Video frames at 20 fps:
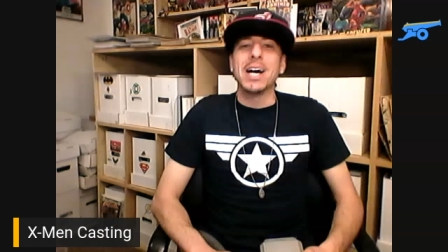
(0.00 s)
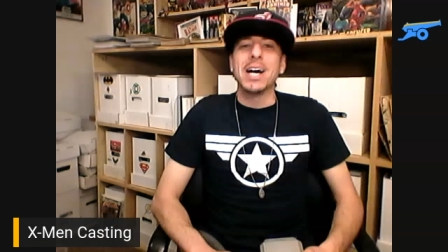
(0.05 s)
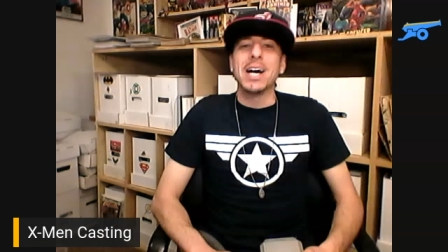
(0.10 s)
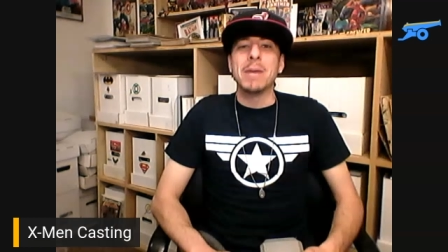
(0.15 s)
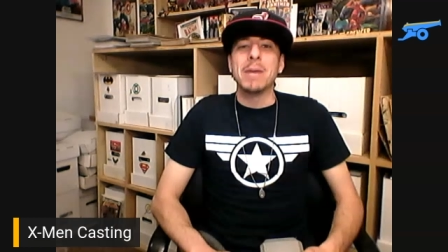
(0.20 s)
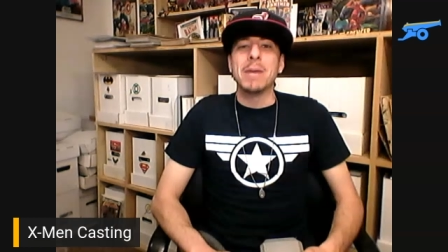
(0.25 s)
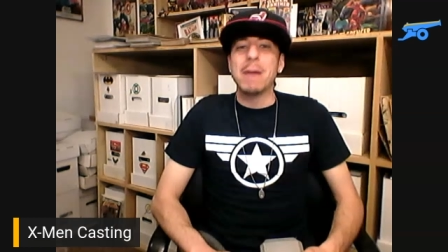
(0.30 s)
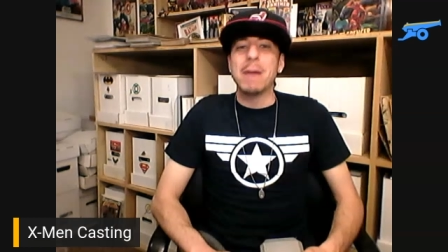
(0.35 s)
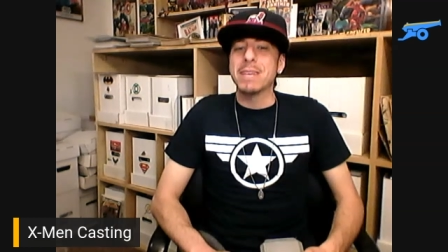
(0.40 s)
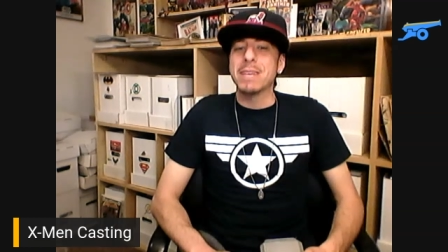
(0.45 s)

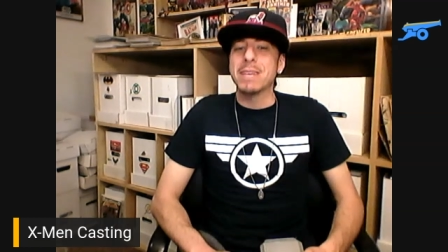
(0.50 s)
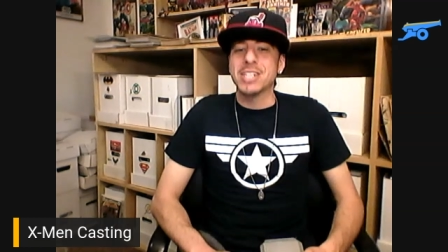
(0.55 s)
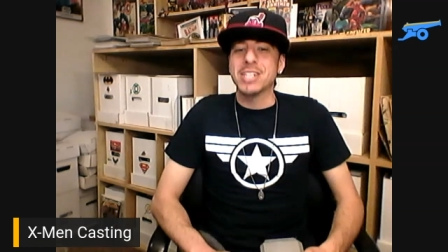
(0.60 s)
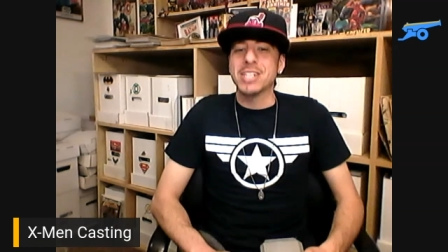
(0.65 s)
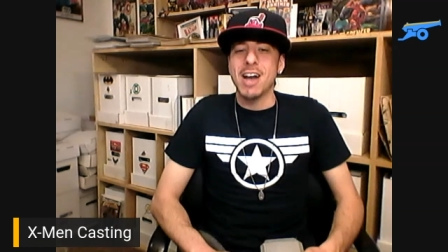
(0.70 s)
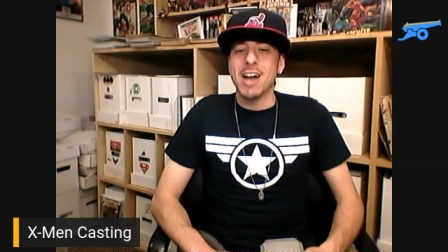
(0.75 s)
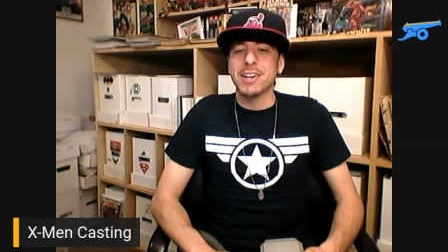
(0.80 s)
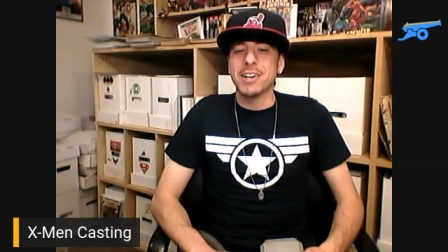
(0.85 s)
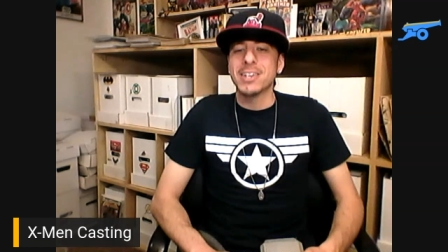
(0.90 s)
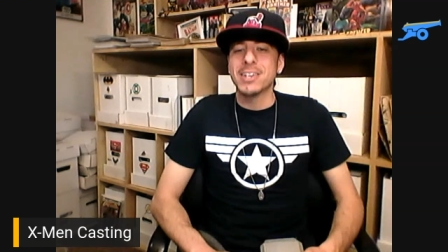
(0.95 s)
uh, might be a
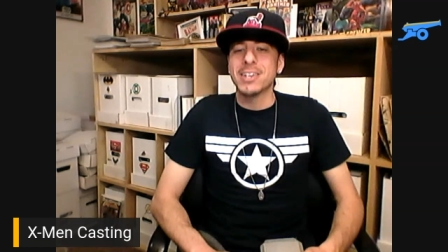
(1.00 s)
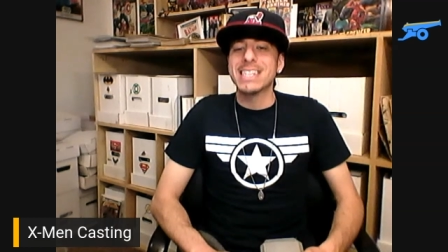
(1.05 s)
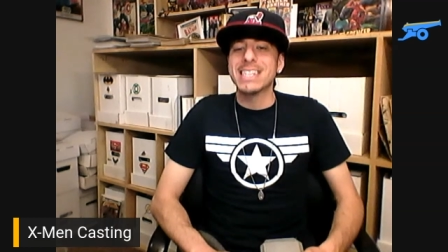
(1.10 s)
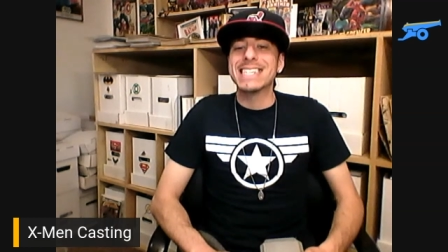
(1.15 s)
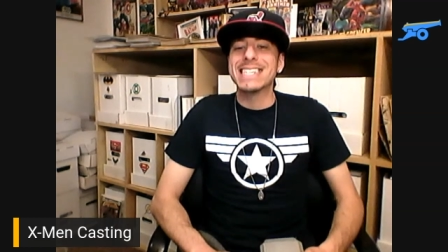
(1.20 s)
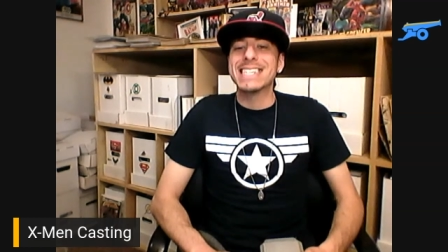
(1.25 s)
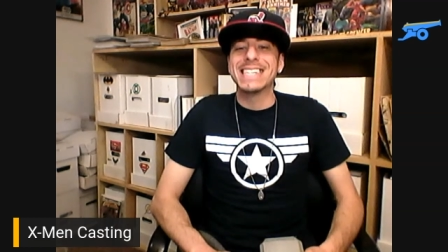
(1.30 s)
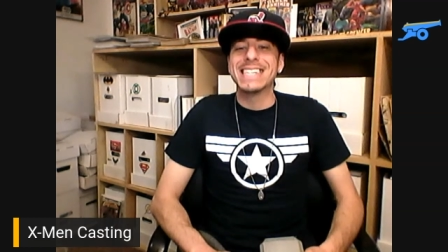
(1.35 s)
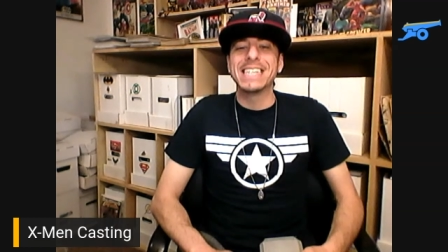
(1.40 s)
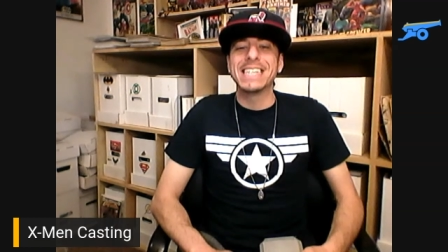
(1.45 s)
shocker,
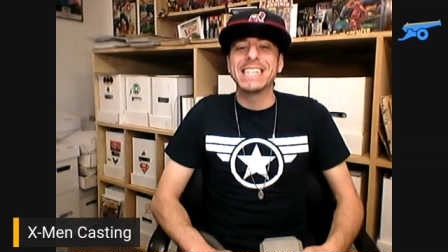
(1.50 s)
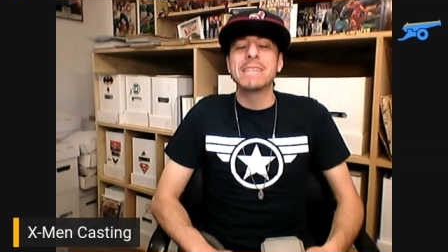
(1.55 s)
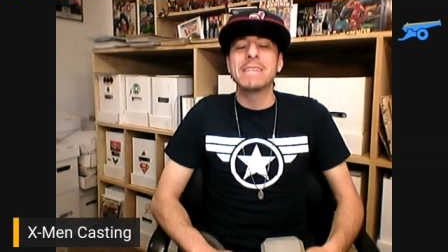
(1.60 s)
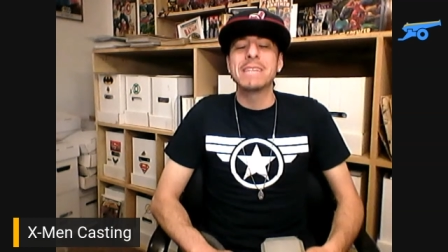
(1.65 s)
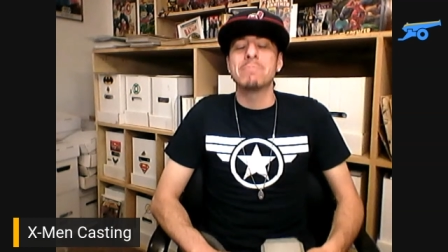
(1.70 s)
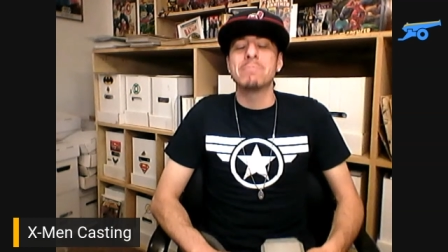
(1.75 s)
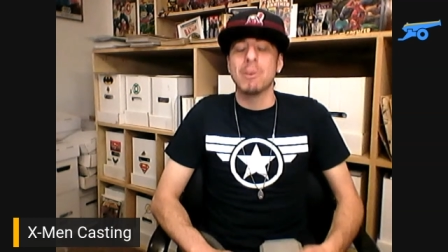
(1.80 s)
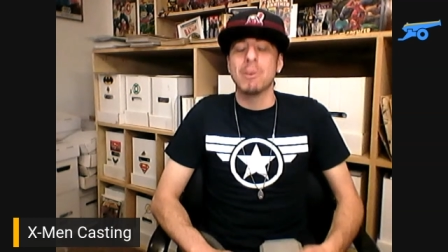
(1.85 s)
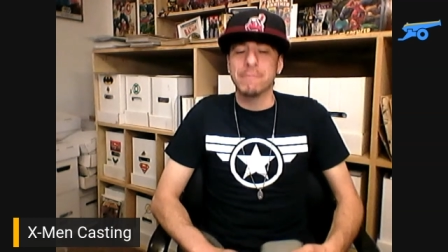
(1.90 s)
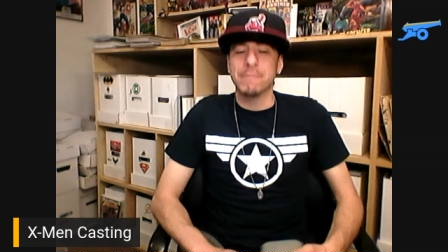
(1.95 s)

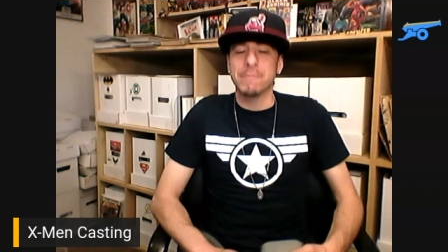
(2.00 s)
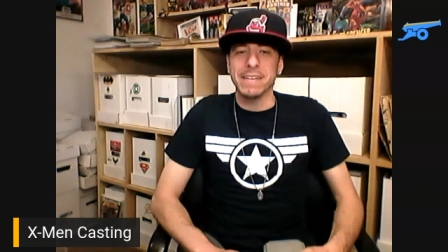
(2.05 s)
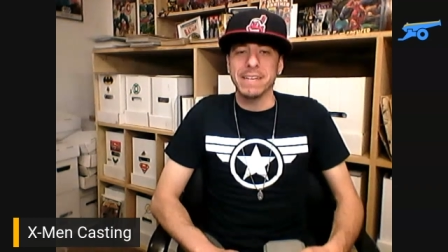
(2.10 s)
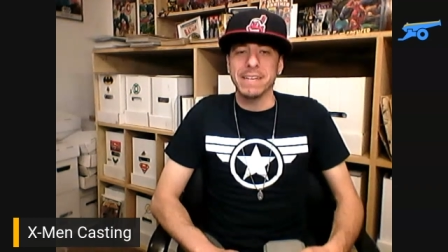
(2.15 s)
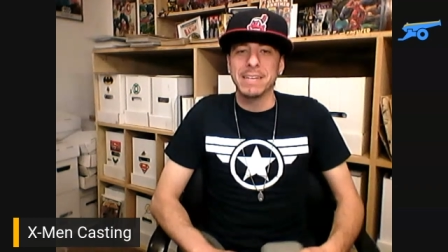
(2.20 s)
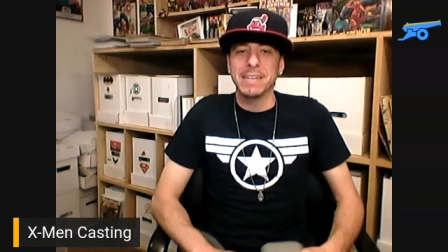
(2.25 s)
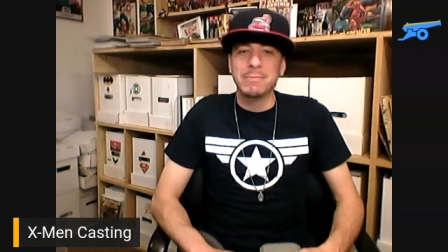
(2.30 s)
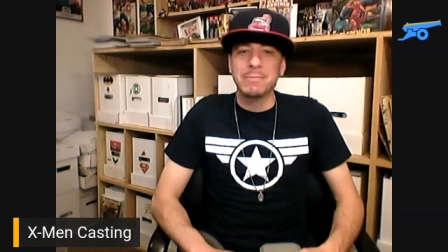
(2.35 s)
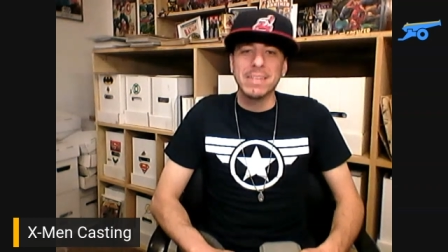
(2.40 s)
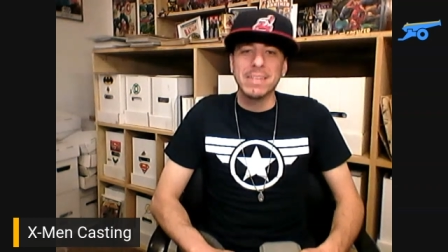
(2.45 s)
Cillian
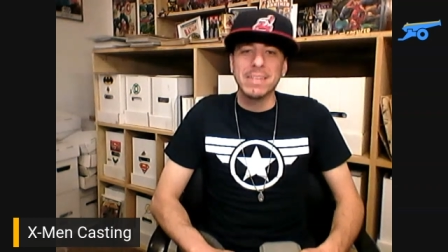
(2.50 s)
Murphy.